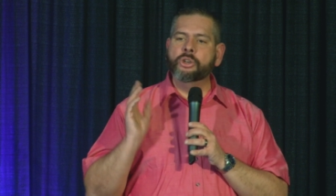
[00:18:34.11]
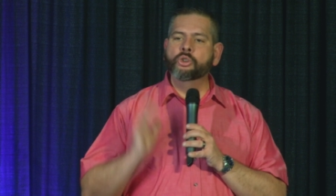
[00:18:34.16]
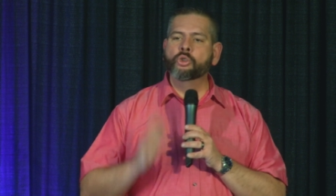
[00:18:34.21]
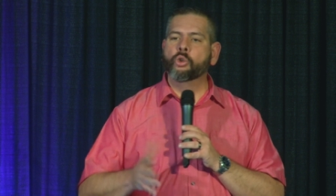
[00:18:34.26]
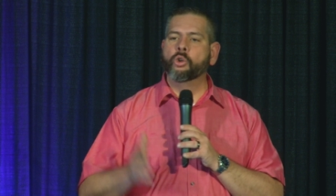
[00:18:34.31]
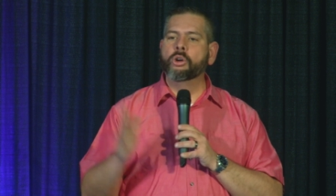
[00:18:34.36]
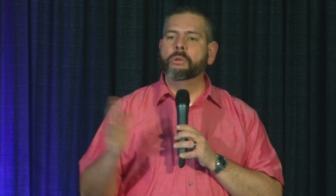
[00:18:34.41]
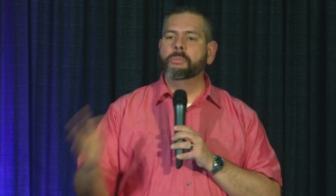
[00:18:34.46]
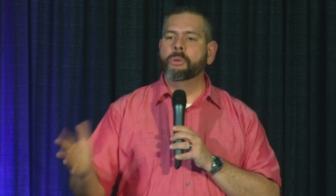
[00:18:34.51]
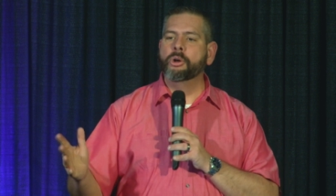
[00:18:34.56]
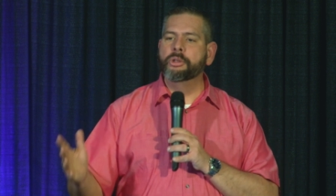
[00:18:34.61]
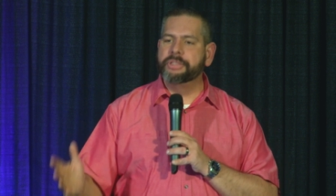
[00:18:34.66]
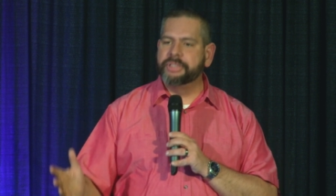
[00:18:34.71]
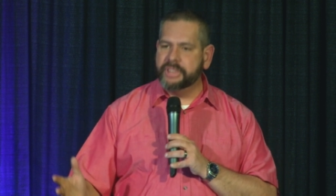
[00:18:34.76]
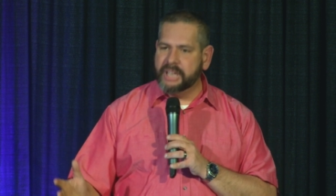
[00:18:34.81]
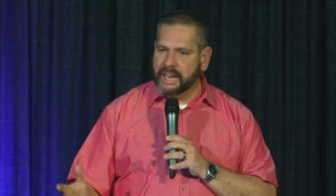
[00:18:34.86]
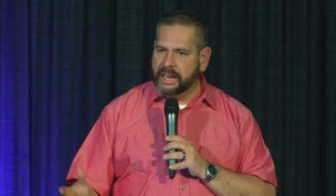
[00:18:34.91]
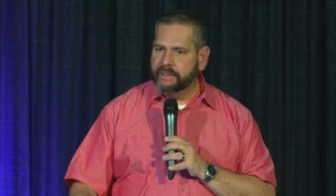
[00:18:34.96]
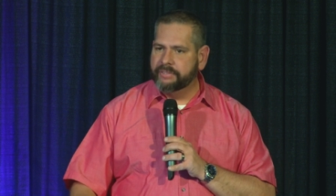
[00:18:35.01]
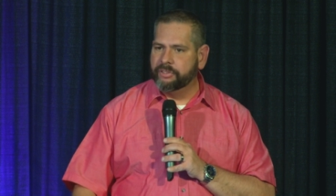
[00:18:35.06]
normal
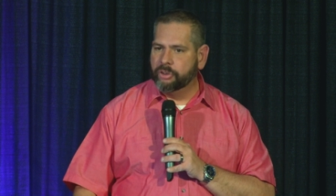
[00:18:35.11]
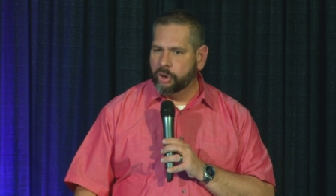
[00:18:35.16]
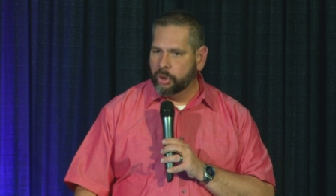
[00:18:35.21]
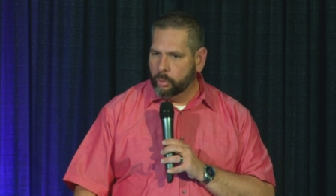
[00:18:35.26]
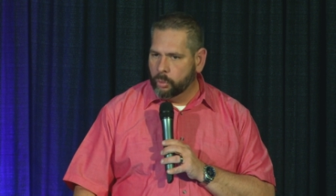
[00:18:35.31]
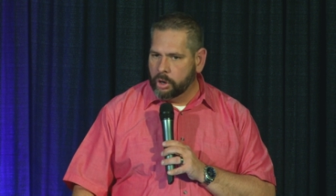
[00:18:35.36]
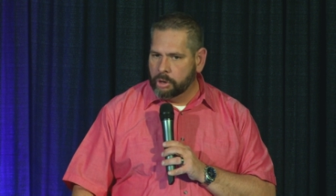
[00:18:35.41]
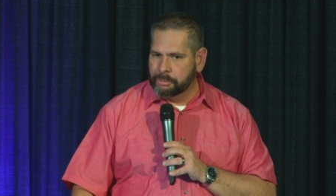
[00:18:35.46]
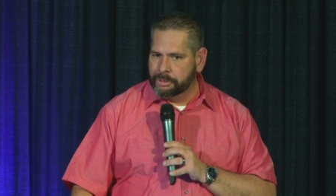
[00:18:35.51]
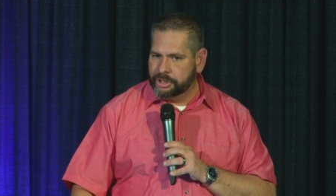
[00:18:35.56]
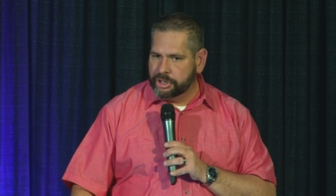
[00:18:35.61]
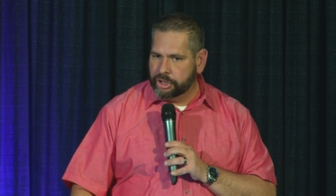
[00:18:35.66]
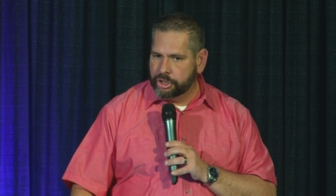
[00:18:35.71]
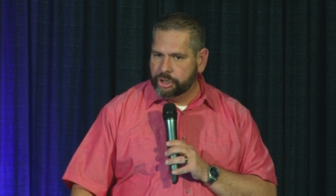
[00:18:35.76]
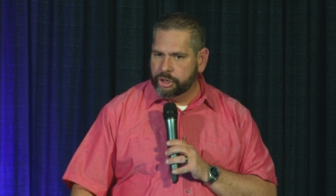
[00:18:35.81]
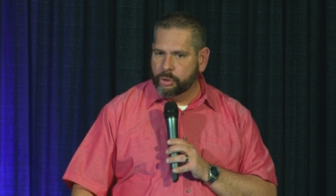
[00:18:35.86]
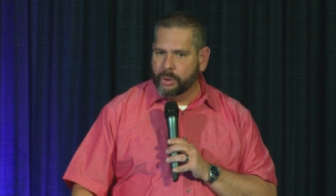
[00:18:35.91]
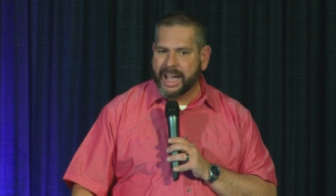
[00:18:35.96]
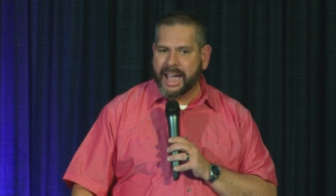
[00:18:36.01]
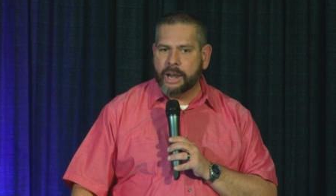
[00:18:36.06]
thing for a woman to
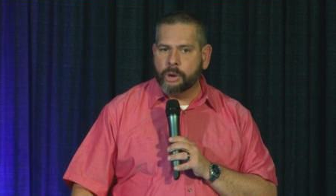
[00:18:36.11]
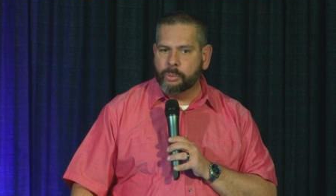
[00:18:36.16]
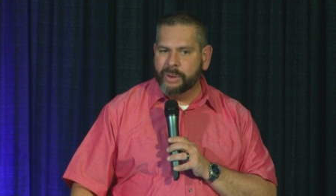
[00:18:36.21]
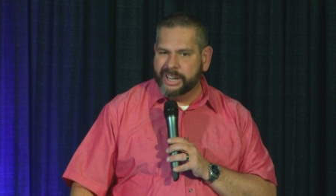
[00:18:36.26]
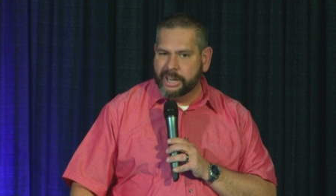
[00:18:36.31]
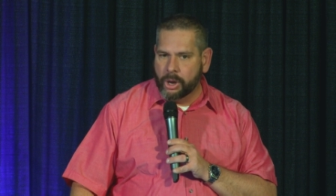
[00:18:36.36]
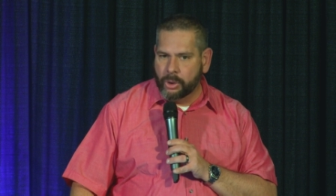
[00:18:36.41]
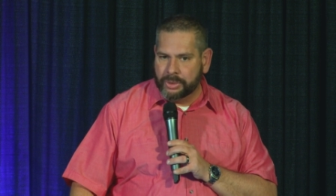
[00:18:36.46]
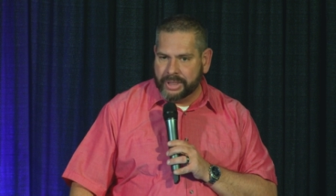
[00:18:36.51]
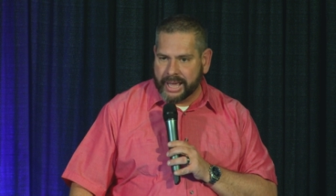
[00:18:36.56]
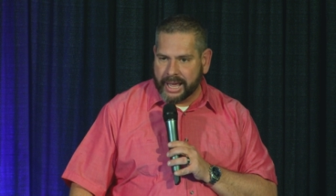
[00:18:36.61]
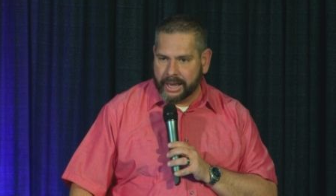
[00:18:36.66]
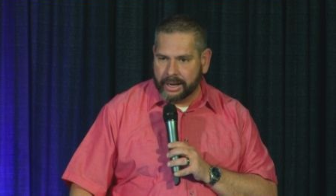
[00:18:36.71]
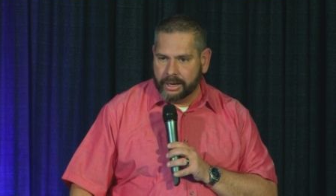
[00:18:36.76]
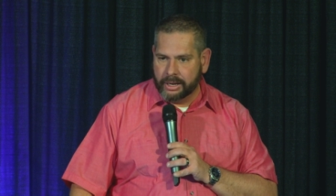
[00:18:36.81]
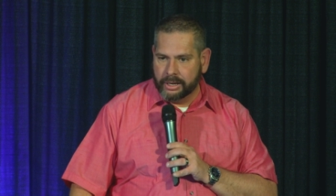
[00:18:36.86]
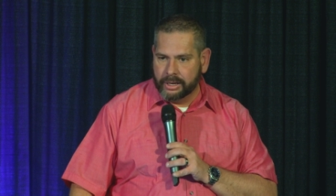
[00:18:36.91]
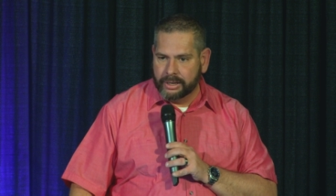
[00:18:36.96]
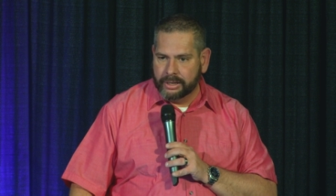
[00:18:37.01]
do. How do we know that?